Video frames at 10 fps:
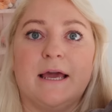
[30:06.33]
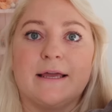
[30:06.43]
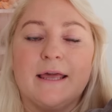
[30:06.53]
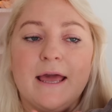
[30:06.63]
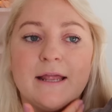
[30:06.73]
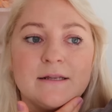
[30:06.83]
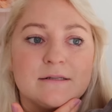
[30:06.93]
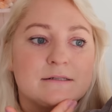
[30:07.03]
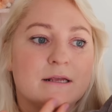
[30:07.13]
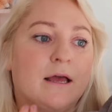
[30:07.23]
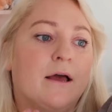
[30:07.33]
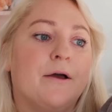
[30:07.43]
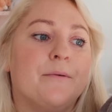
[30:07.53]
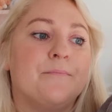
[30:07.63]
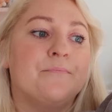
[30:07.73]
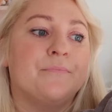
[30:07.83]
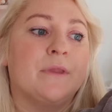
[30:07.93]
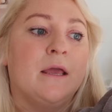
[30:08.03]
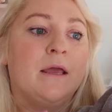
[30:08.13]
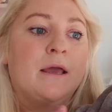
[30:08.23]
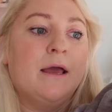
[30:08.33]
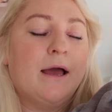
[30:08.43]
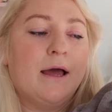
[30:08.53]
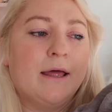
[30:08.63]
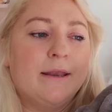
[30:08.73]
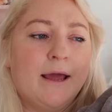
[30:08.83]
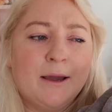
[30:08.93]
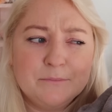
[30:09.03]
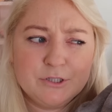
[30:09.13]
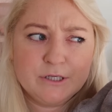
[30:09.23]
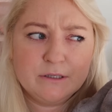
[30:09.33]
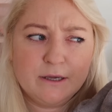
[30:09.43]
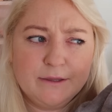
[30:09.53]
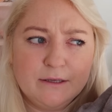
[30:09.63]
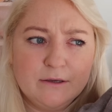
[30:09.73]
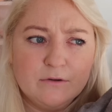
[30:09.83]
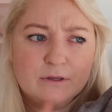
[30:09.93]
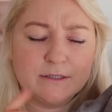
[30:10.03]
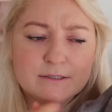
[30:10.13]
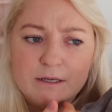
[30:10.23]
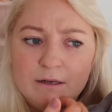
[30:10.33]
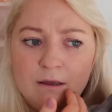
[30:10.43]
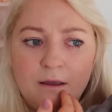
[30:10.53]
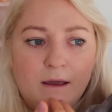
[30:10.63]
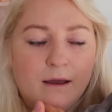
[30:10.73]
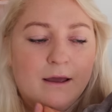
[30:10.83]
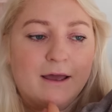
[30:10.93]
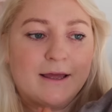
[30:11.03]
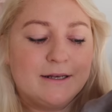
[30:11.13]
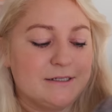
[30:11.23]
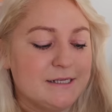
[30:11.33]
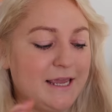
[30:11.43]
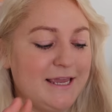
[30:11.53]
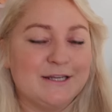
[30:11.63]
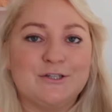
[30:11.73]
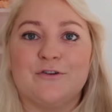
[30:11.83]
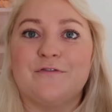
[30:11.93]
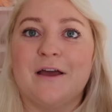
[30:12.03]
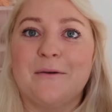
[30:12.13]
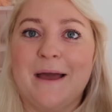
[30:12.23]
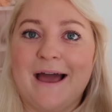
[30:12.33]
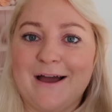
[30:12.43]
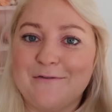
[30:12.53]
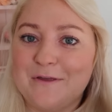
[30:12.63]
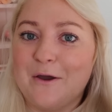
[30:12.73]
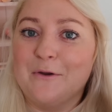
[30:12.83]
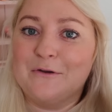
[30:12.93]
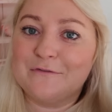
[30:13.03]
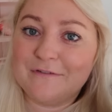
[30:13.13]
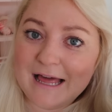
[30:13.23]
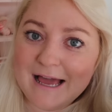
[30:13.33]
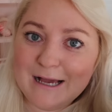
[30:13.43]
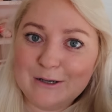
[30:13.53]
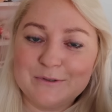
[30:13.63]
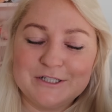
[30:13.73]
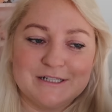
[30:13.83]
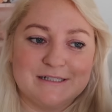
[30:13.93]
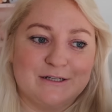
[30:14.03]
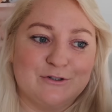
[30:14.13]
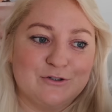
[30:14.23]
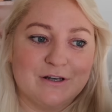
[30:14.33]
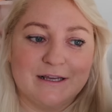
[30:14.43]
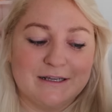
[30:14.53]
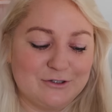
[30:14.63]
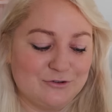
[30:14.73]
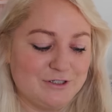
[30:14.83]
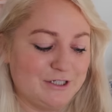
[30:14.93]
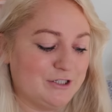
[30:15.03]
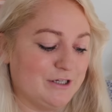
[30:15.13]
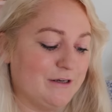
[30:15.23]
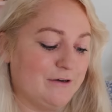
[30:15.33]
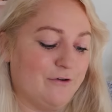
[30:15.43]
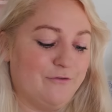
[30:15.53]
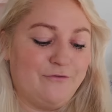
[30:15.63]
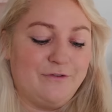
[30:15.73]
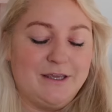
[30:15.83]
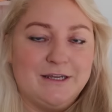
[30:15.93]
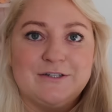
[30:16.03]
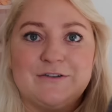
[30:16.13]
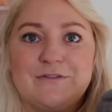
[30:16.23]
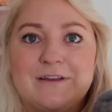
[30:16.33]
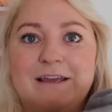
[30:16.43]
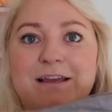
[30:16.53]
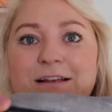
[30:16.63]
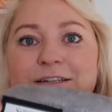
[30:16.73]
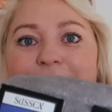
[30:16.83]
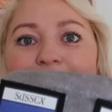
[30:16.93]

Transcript: and Kent, and Hampshire, I think, on that side. And each of them have their own flag, which is the like tradition of each of the English